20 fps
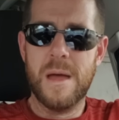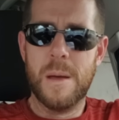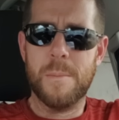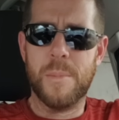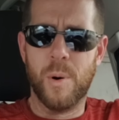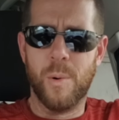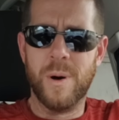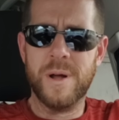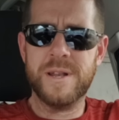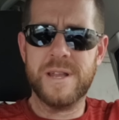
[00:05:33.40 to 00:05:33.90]

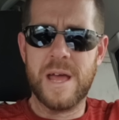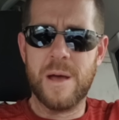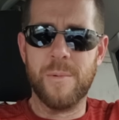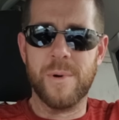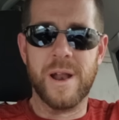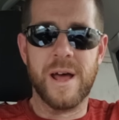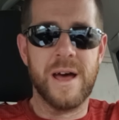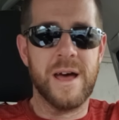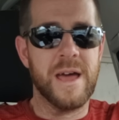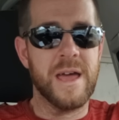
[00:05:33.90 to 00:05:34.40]
But one day
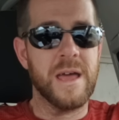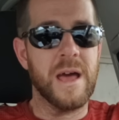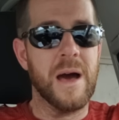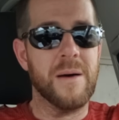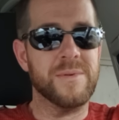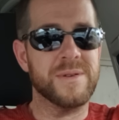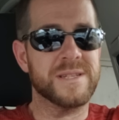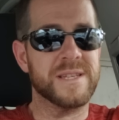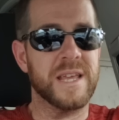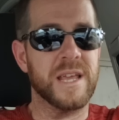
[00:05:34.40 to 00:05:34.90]
when I
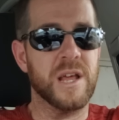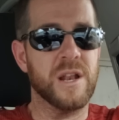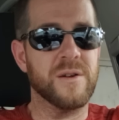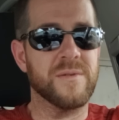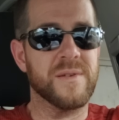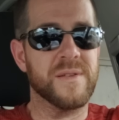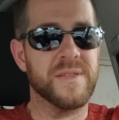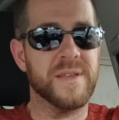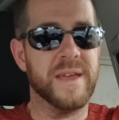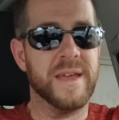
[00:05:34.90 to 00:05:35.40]
obviously get
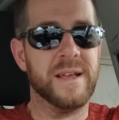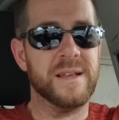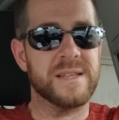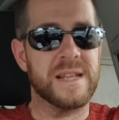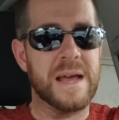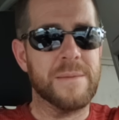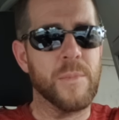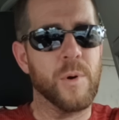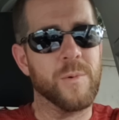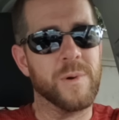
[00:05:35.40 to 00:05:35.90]
over things
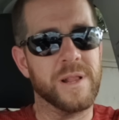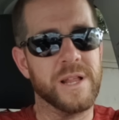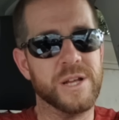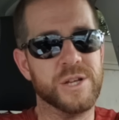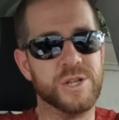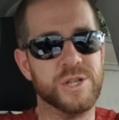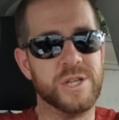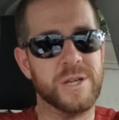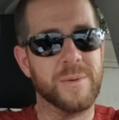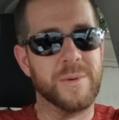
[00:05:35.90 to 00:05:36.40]
and I'm a
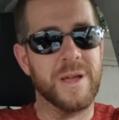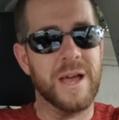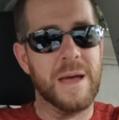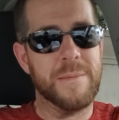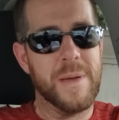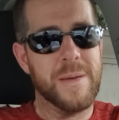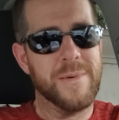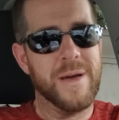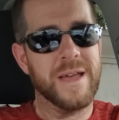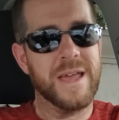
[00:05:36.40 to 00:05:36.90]
relationship guy,
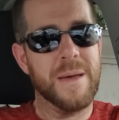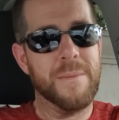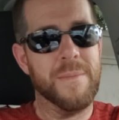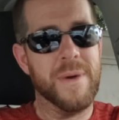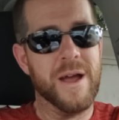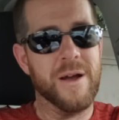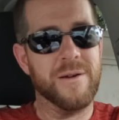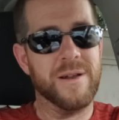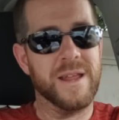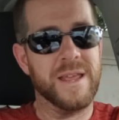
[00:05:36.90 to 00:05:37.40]
maybe I get
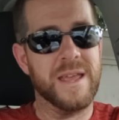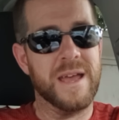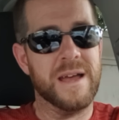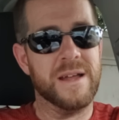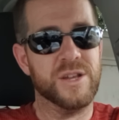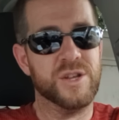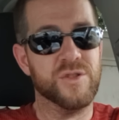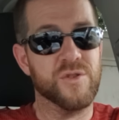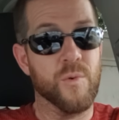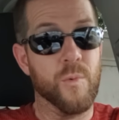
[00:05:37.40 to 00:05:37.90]
married
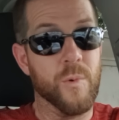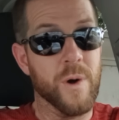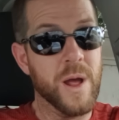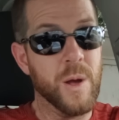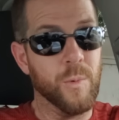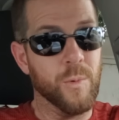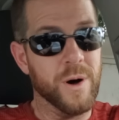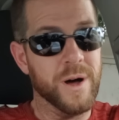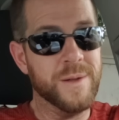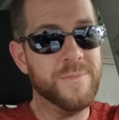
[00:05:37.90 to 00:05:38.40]
again to the
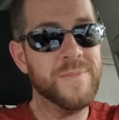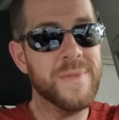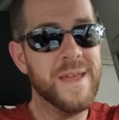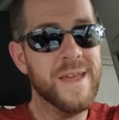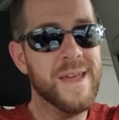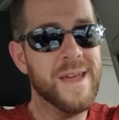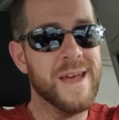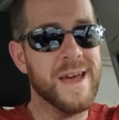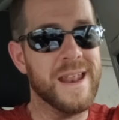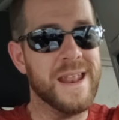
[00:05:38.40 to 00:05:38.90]
right one
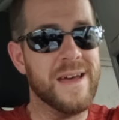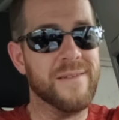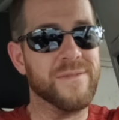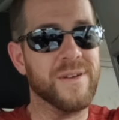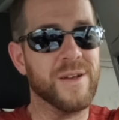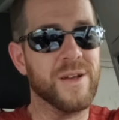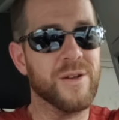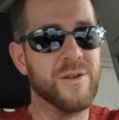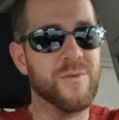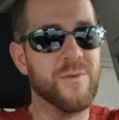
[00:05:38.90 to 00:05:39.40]
and have
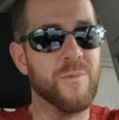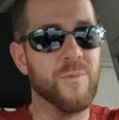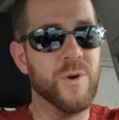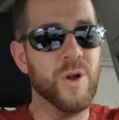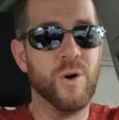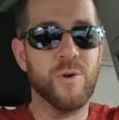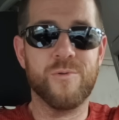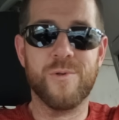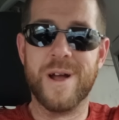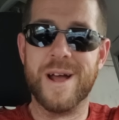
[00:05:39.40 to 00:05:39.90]

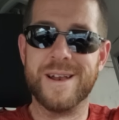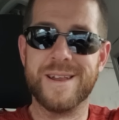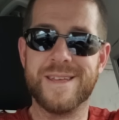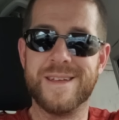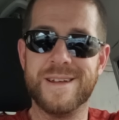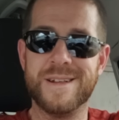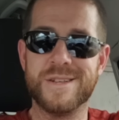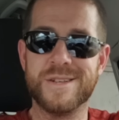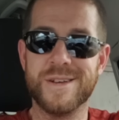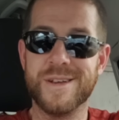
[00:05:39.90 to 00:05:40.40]
real
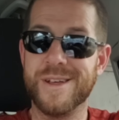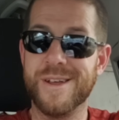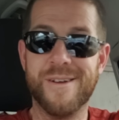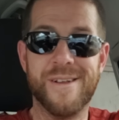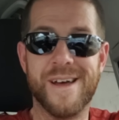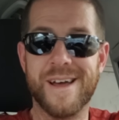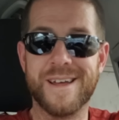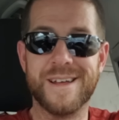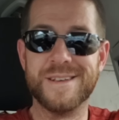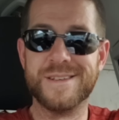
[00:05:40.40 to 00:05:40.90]
grandkids.
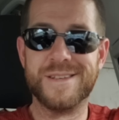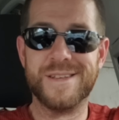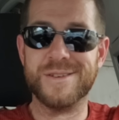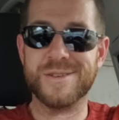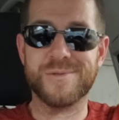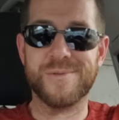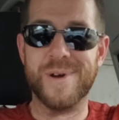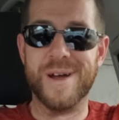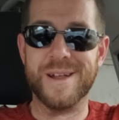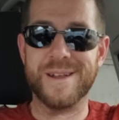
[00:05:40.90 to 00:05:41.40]
You're not going to see
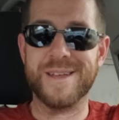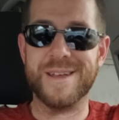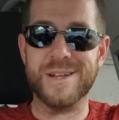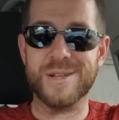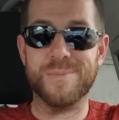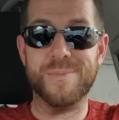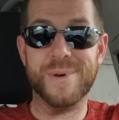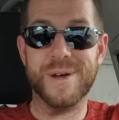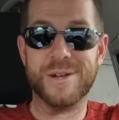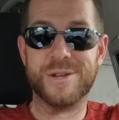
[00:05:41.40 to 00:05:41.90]
those
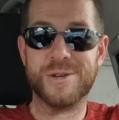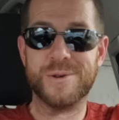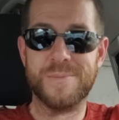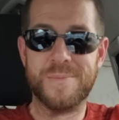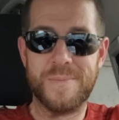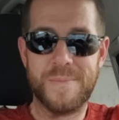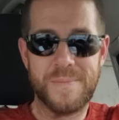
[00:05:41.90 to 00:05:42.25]
grandkids, bitch.